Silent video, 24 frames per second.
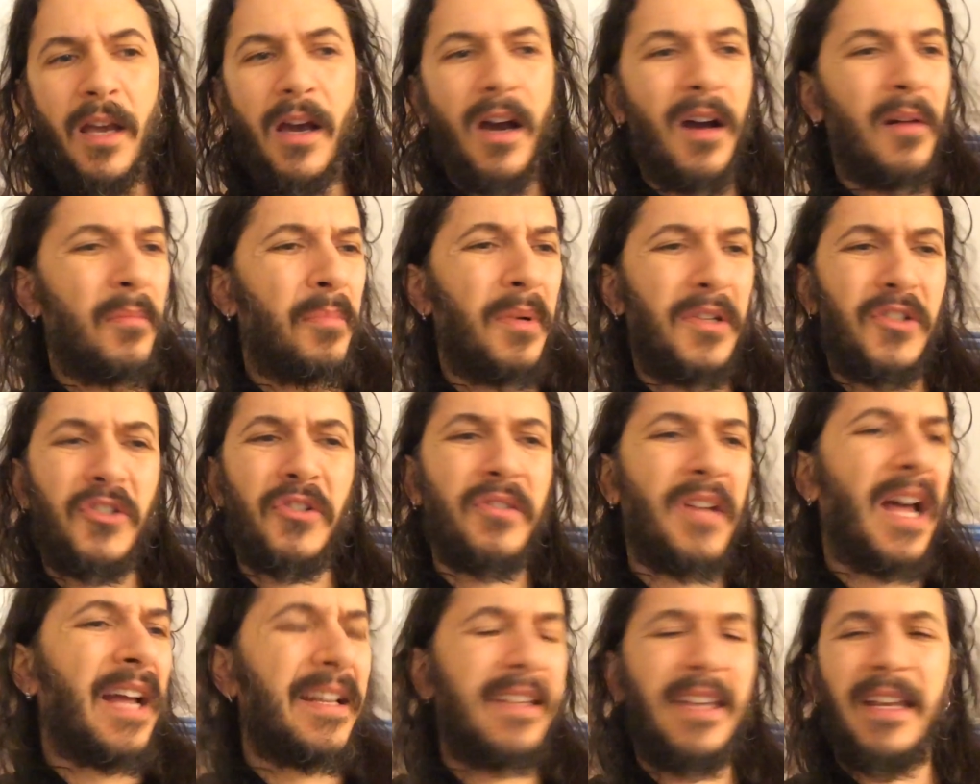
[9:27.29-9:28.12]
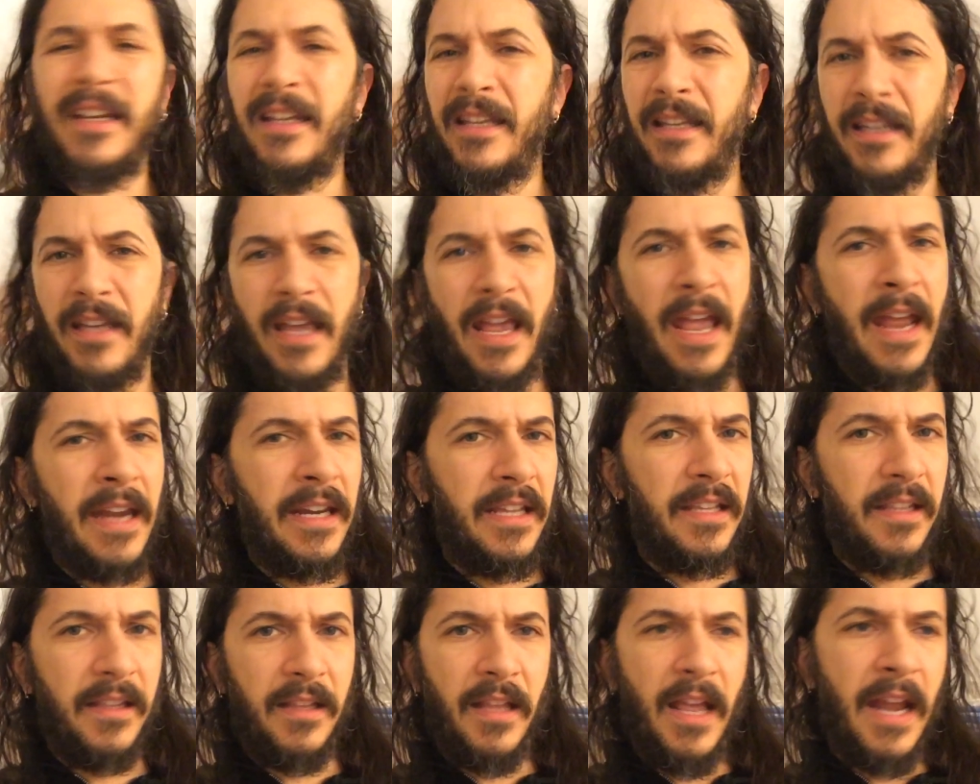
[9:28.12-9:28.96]
but you're not getting
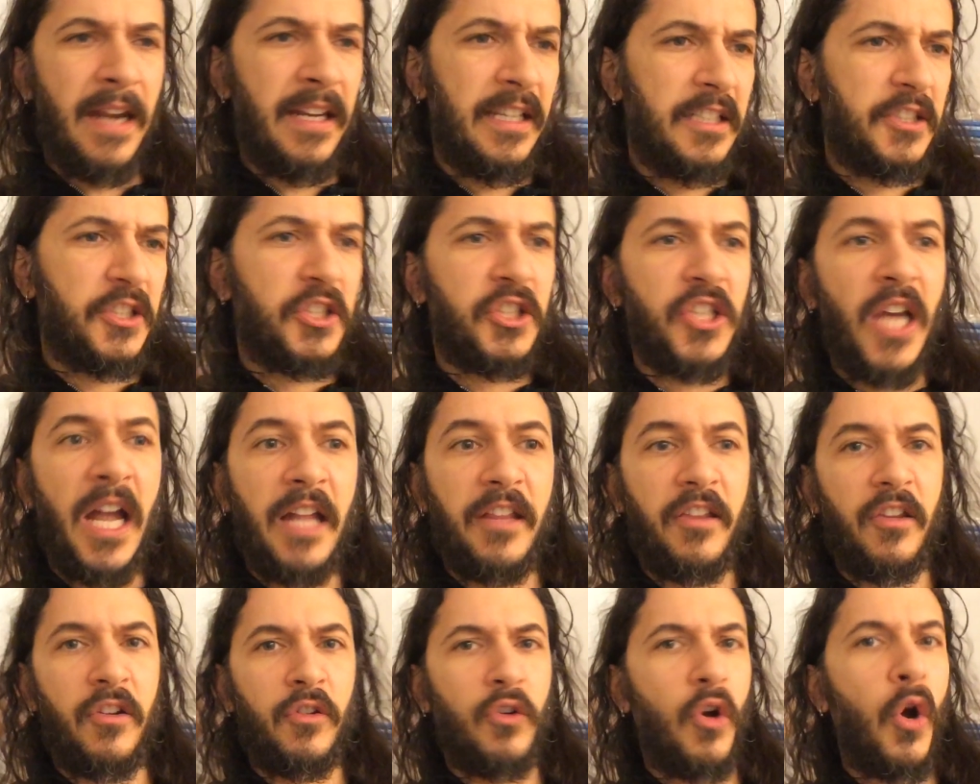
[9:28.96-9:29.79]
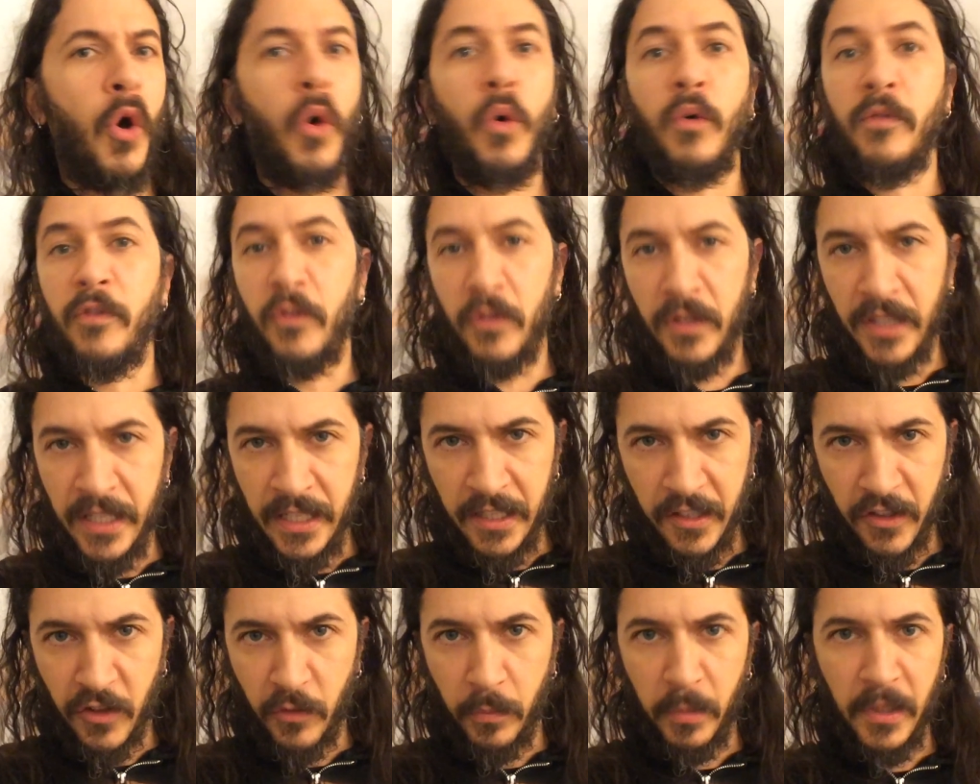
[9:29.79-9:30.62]
any shots that are overly
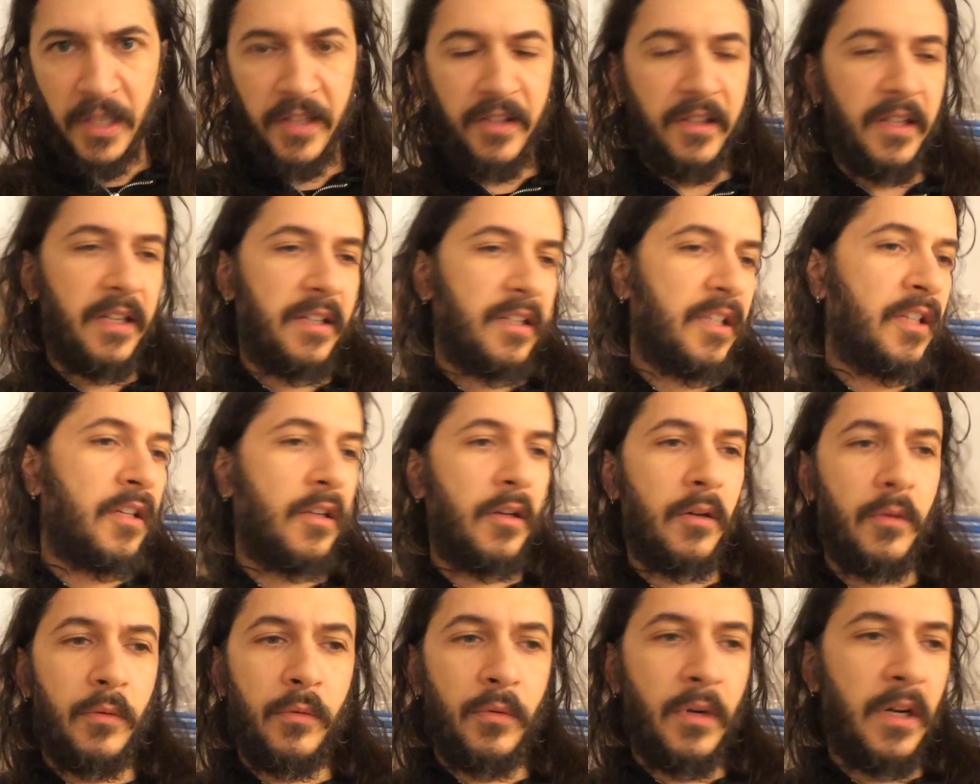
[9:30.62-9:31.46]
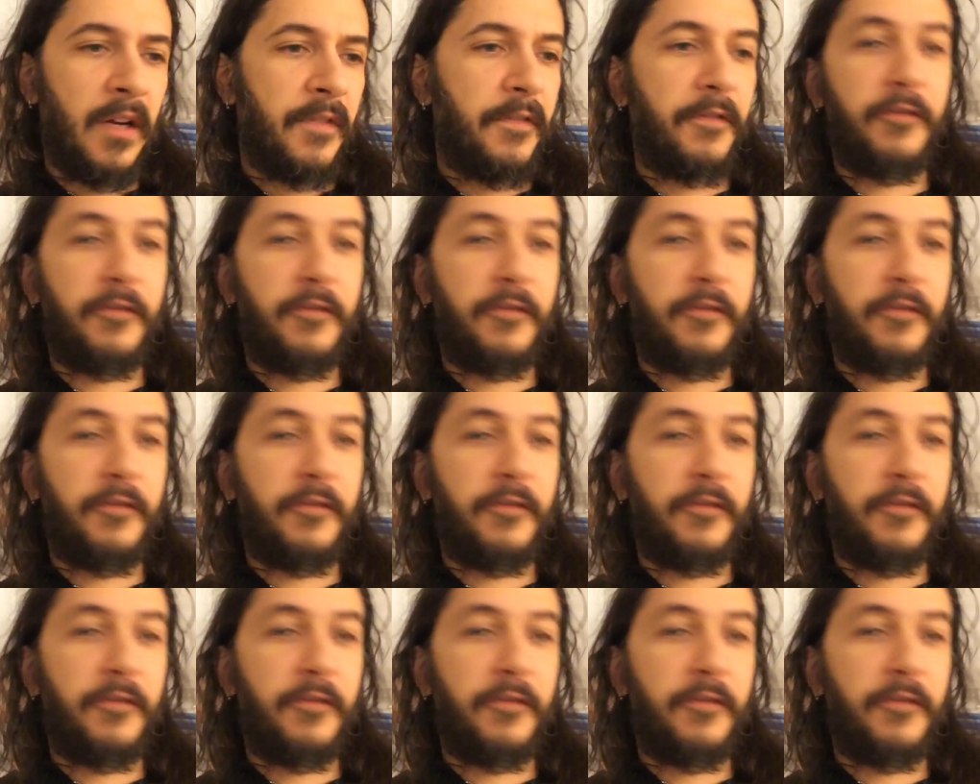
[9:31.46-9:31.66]
explicit, you know,